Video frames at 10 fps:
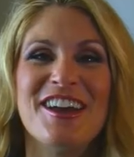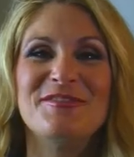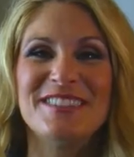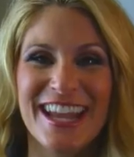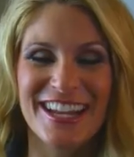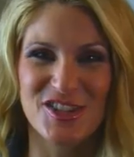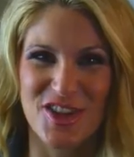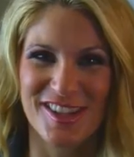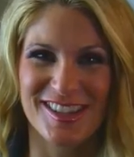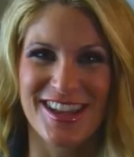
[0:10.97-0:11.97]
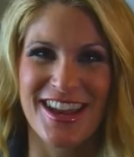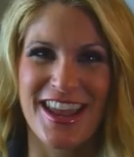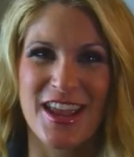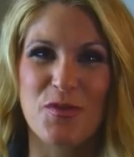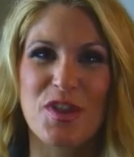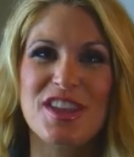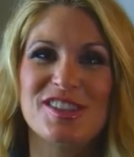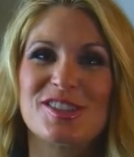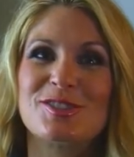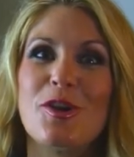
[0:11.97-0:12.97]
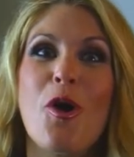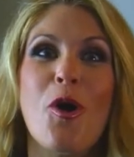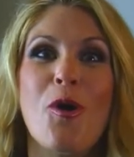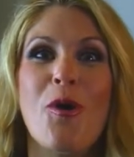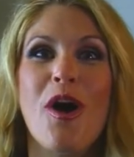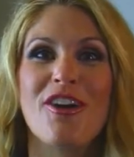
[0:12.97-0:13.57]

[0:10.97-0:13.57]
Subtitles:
I'm Dani Johnson, and we so